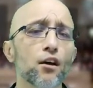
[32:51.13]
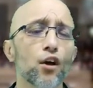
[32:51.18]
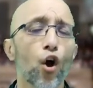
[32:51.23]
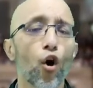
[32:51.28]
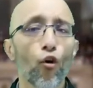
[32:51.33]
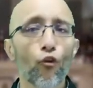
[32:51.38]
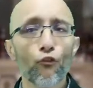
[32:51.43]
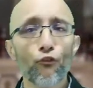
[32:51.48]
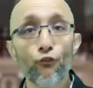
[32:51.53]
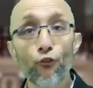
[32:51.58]

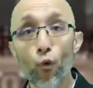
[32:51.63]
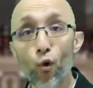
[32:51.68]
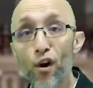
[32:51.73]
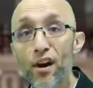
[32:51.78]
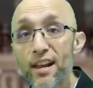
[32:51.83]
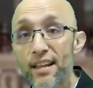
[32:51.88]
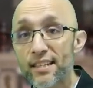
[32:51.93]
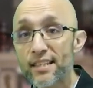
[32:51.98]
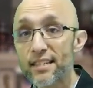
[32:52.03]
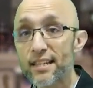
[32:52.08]
For
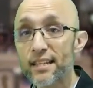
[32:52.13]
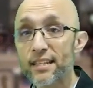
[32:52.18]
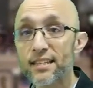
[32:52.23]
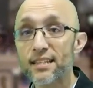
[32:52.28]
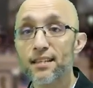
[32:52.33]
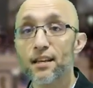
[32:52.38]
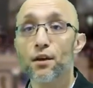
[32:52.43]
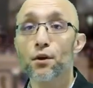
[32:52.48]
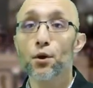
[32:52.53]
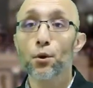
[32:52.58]
instance,
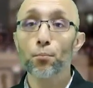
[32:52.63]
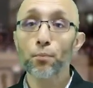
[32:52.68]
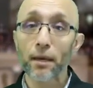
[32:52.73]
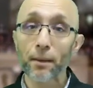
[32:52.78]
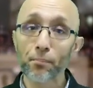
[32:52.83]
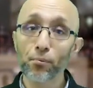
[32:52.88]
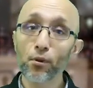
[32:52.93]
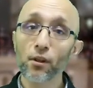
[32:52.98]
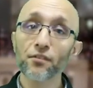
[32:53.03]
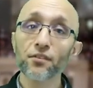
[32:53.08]

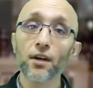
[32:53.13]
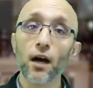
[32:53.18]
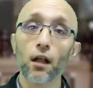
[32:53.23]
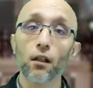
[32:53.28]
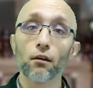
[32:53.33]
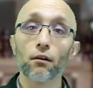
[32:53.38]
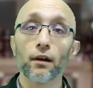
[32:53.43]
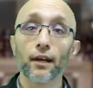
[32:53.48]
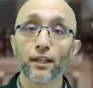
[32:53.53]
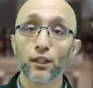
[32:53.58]
people of color
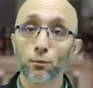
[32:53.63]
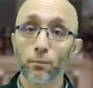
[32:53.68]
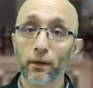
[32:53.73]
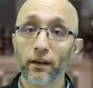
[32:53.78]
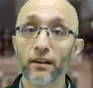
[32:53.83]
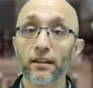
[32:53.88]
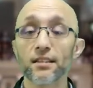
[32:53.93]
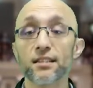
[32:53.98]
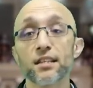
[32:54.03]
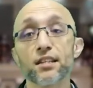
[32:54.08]

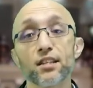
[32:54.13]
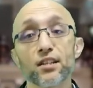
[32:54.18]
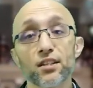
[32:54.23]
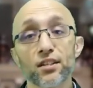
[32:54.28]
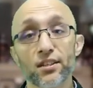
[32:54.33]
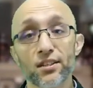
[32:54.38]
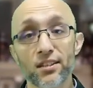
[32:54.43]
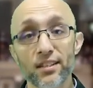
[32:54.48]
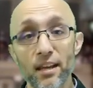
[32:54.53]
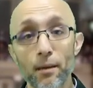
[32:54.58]
experience
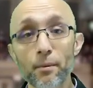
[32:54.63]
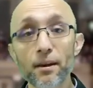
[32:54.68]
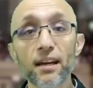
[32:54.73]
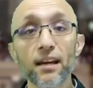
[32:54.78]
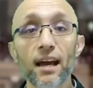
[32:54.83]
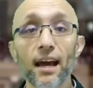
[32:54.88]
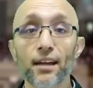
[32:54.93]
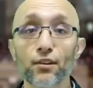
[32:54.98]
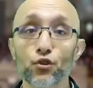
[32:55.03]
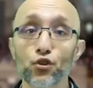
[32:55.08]
systemic
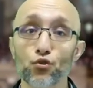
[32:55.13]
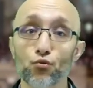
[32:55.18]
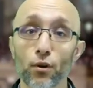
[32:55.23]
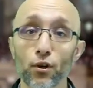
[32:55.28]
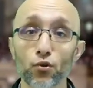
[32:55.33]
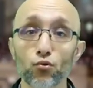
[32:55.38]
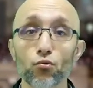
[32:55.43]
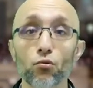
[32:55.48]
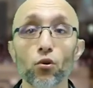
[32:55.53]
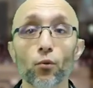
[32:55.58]
and
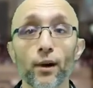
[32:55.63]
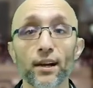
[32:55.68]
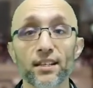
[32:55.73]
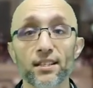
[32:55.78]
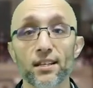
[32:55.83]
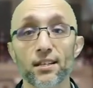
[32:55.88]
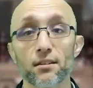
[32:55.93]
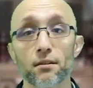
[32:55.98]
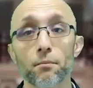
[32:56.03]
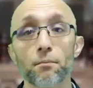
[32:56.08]
structural
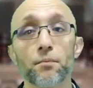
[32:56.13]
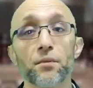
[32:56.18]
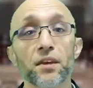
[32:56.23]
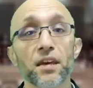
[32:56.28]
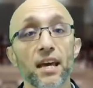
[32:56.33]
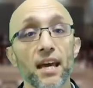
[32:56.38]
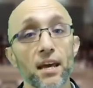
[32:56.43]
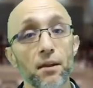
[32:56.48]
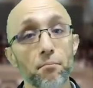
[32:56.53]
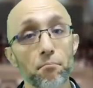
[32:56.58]
racism
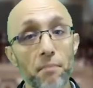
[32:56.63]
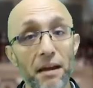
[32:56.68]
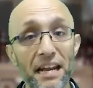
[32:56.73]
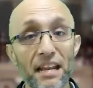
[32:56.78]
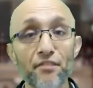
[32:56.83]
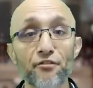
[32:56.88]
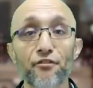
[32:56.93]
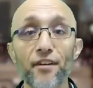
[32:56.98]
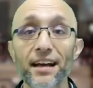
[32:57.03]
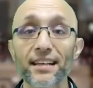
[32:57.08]
in many
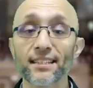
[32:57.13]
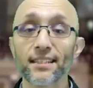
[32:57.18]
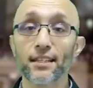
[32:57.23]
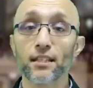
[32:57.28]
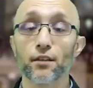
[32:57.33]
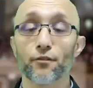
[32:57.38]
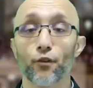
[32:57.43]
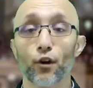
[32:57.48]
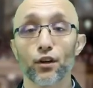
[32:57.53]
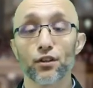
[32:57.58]
facets of
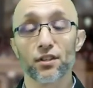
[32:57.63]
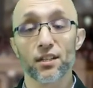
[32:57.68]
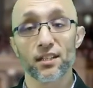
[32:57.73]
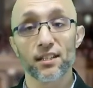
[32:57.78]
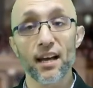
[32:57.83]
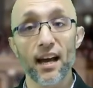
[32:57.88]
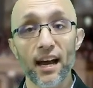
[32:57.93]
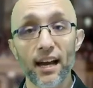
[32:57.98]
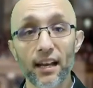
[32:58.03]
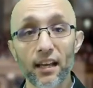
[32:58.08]
our
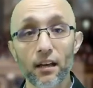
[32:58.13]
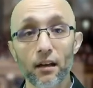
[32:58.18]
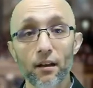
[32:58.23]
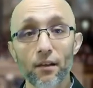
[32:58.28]
society